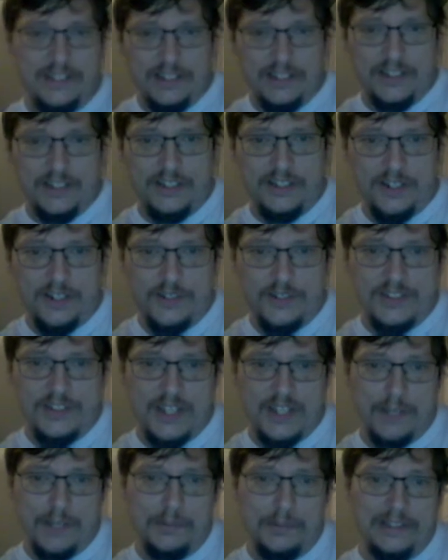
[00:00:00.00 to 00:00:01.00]
he's
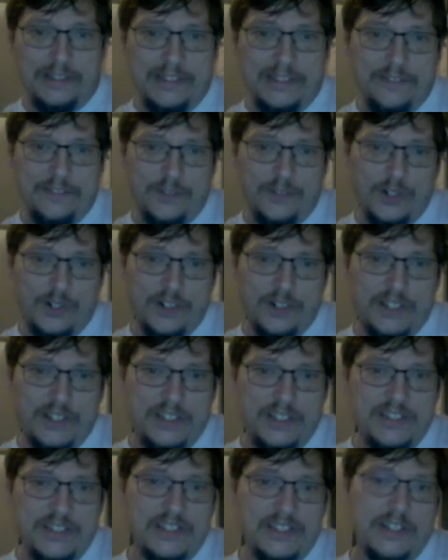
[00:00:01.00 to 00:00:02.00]
not a believer,
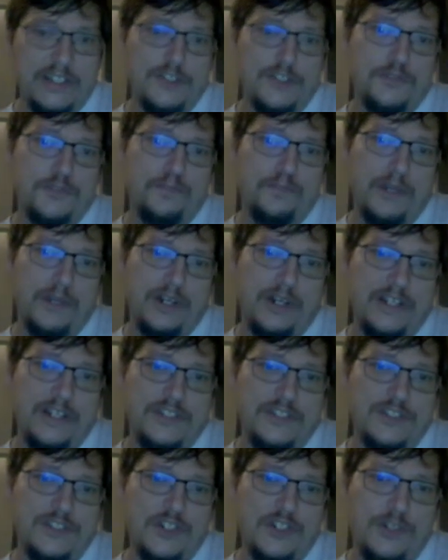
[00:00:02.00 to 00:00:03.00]
he's an
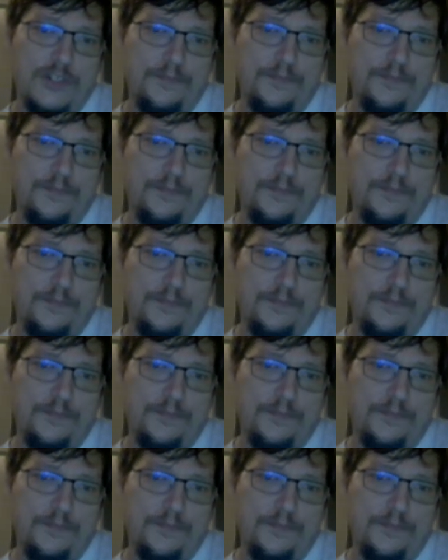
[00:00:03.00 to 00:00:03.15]
experiencer.